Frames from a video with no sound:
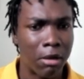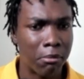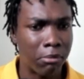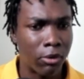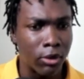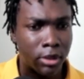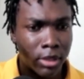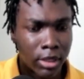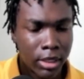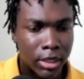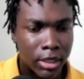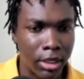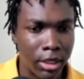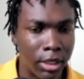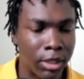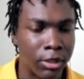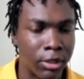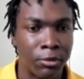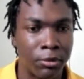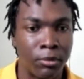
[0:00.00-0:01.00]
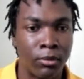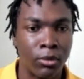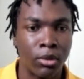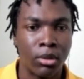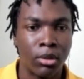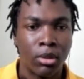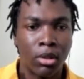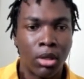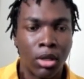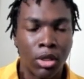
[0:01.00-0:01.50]
But here,
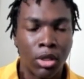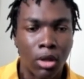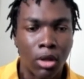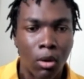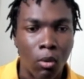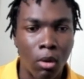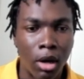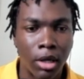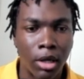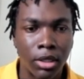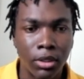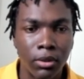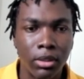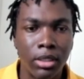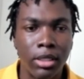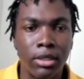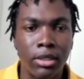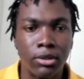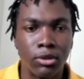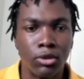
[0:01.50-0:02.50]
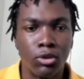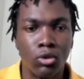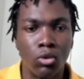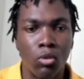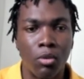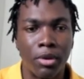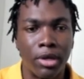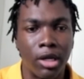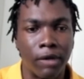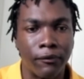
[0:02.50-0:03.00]
what you need to do
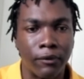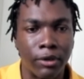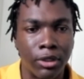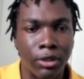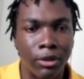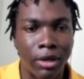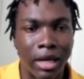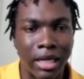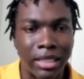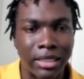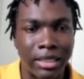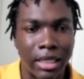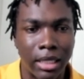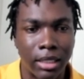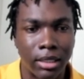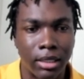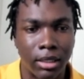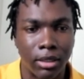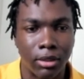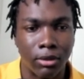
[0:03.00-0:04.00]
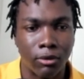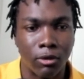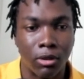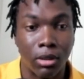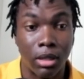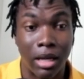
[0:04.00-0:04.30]
whenever you're attacking.